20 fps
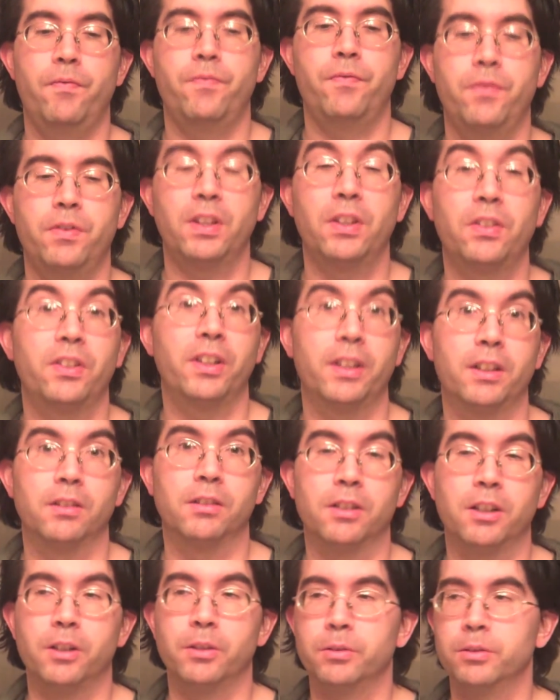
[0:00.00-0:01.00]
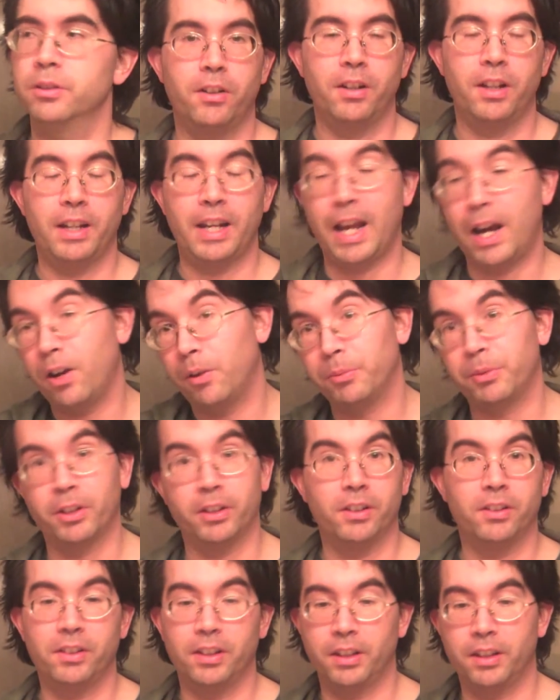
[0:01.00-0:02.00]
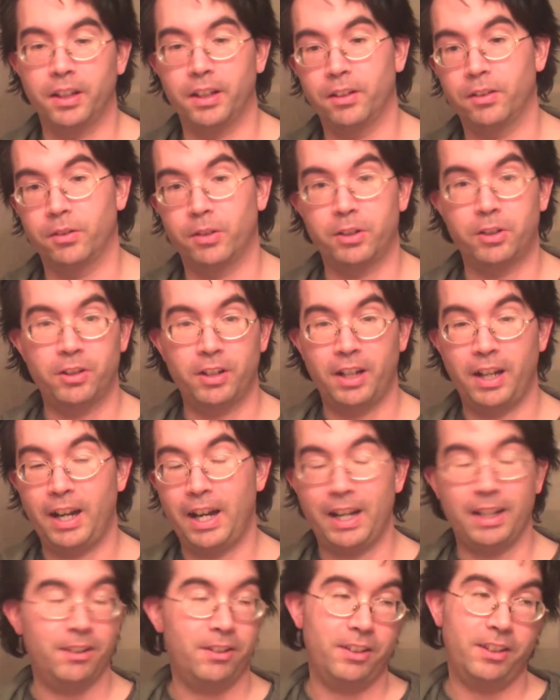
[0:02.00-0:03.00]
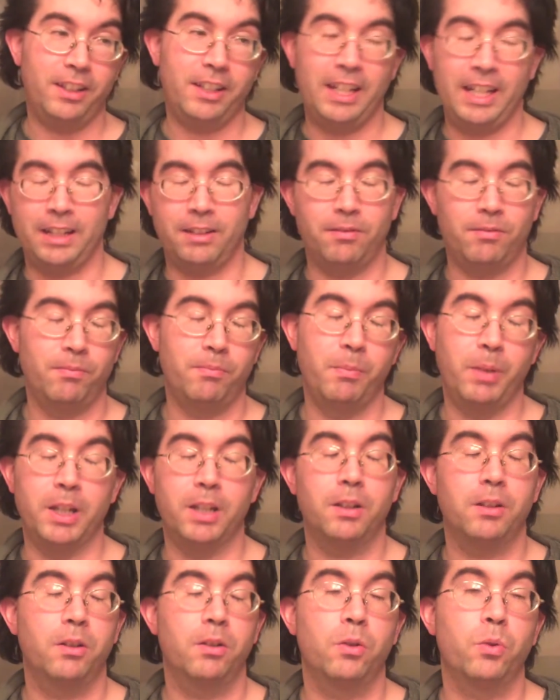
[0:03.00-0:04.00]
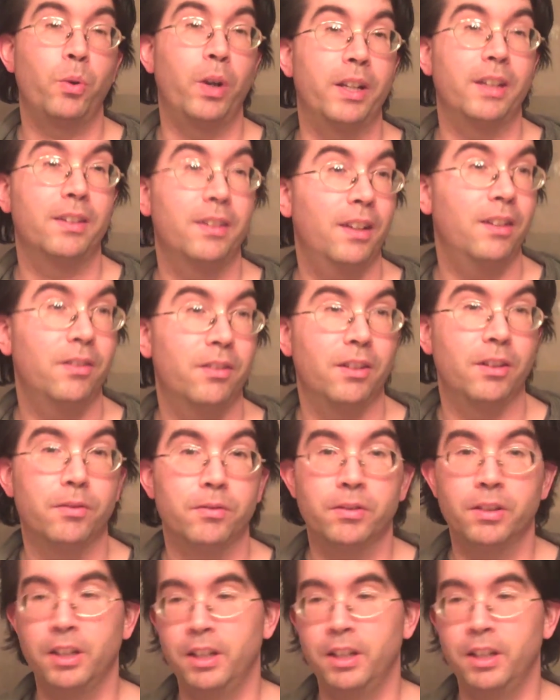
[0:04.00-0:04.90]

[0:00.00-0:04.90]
the signal goes. And now I'm starting to see things that I can't make quite sense of.